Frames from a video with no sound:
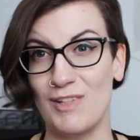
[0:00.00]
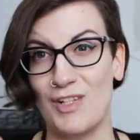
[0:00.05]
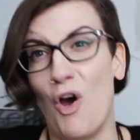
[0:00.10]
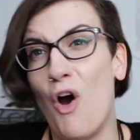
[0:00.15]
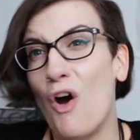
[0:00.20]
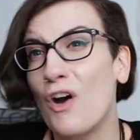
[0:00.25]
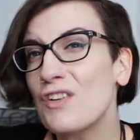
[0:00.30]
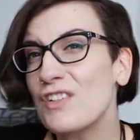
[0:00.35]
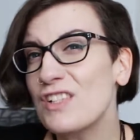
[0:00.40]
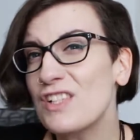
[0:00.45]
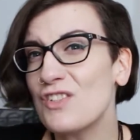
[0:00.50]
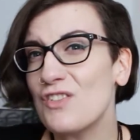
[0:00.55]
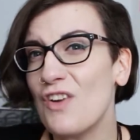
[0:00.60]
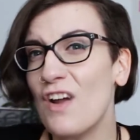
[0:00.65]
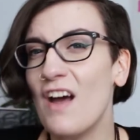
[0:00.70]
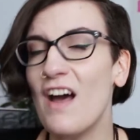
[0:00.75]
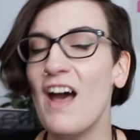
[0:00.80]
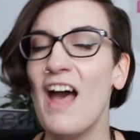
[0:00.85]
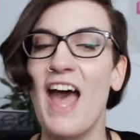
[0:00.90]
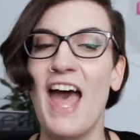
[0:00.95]

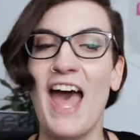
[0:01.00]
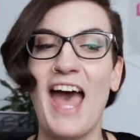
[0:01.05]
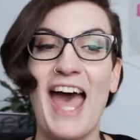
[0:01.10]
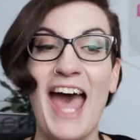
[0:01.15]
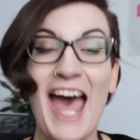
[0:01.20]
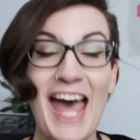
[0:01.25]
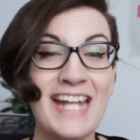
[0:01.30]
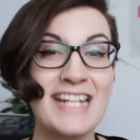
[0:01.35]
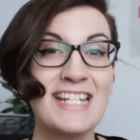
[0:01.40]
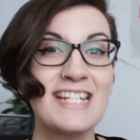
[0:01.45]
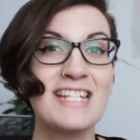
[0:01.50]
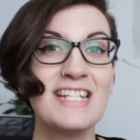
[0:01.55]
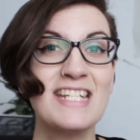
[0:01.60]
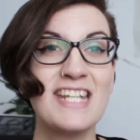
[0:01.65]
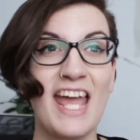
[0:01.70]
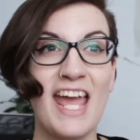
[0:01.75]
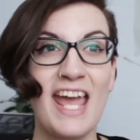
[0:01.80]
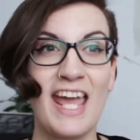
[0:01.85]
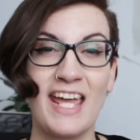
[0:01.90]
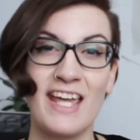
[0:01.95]
orchestra and
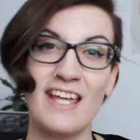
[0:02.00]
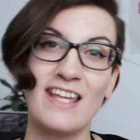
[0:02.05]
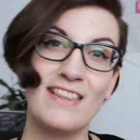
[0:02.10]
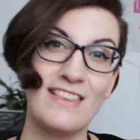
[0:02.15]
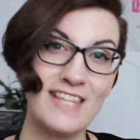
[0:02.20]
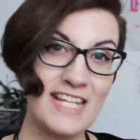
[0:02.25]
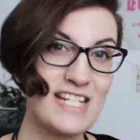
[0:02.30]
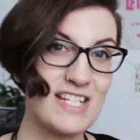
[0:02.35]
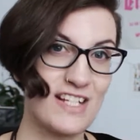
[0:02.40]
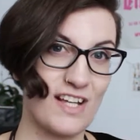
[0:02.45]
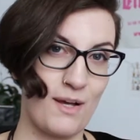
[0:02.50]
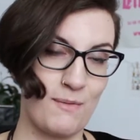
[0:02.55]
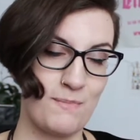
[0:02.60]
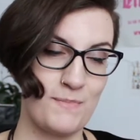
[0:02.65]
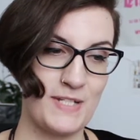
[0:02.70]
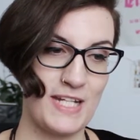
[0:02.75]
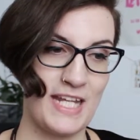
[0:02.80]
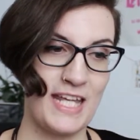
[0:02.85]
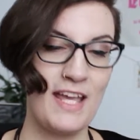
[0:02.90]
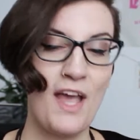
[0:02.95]
a theatre
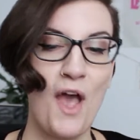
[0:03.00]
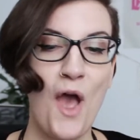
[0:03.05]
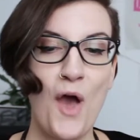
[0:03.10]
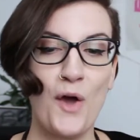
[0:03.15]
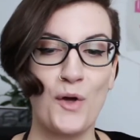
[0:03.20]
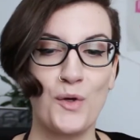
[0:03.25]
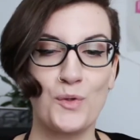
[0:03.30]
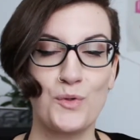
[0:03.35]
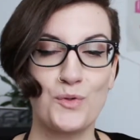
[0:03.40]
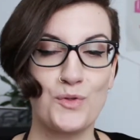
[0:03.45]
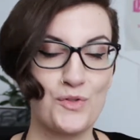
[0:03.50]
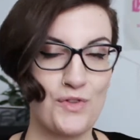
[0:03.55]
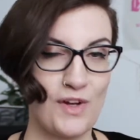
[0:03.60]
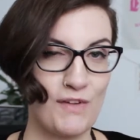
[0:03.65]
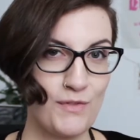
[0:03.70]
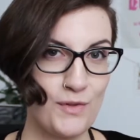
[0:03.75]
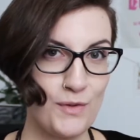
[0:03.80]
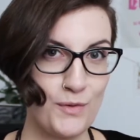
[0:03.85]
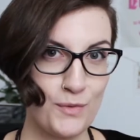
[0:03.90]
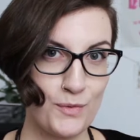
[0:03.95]
company who
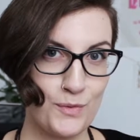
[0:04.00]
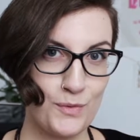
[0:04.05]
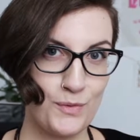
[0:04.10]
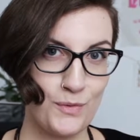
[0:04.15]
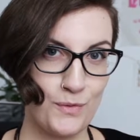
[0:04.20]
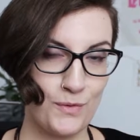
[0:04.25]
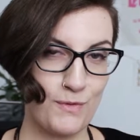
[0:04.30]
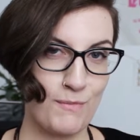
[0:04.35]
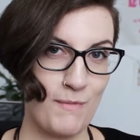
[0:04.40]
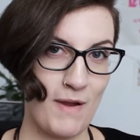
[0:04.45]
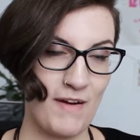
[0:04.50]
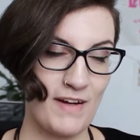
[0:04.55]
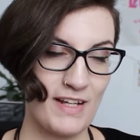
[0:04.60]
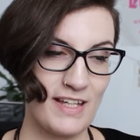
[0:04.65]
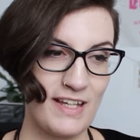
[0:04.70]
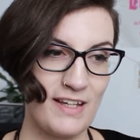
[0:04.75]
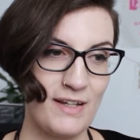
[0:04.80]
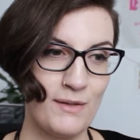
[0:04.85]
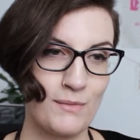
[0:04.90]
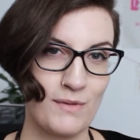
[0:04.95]
travel through North
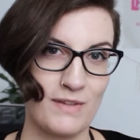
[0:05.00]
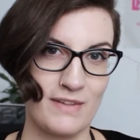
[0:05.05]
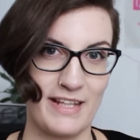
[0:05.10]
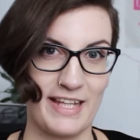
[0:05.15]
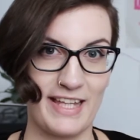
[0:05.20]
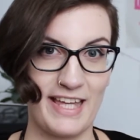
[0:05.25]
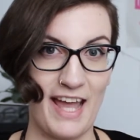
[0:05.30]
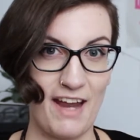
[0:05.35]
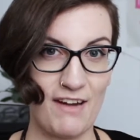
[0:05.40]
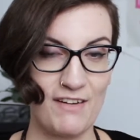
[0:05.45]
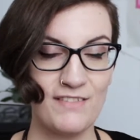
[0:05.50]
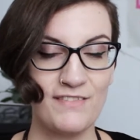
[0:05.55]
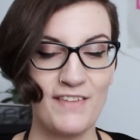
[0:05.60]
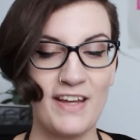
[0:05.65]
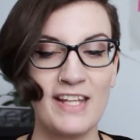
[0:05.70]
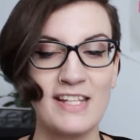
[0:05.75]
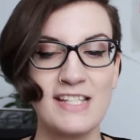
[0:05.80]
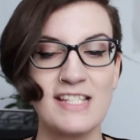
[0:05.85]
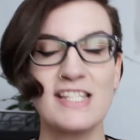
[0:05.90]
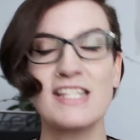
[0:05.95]
America with like
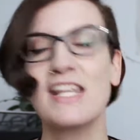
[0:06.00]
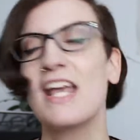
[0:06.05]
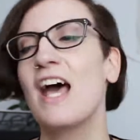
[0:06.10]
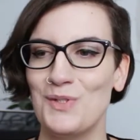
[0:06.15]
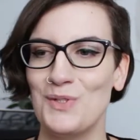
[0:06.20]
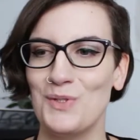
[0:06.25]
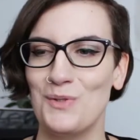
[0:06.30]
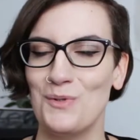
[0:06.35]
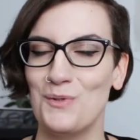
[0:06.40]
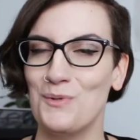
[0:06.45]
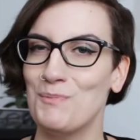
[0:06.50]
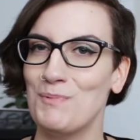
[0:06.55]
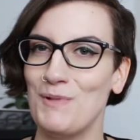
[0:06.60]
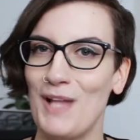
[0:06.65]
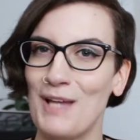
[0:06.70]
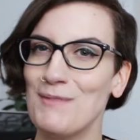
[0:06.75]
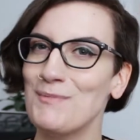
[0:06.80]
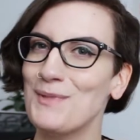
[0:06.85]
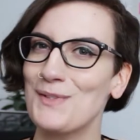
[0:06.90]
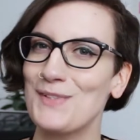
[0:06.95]
caravans to
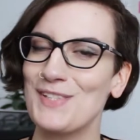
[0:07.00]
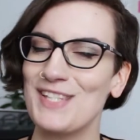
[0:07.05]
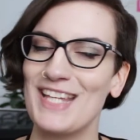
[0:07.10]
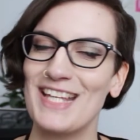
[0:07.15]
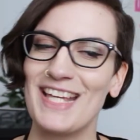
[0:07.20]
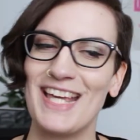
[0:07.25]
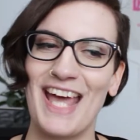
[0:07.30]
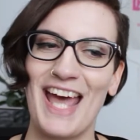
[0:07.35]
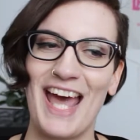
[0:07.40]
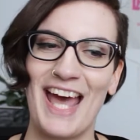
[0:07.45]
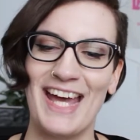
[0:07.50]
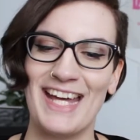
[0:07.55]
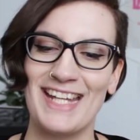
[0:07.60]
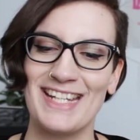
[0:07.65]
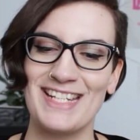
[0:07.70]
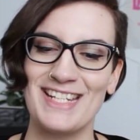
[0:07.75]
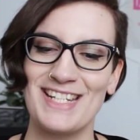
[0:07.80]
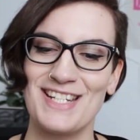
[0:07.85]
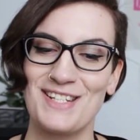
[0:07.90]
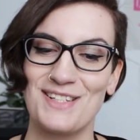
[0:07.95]
play music
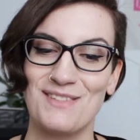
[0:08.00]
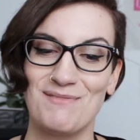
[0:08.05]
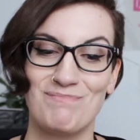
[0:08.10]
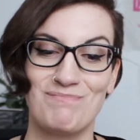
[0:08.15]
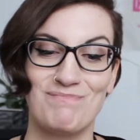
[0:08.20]
and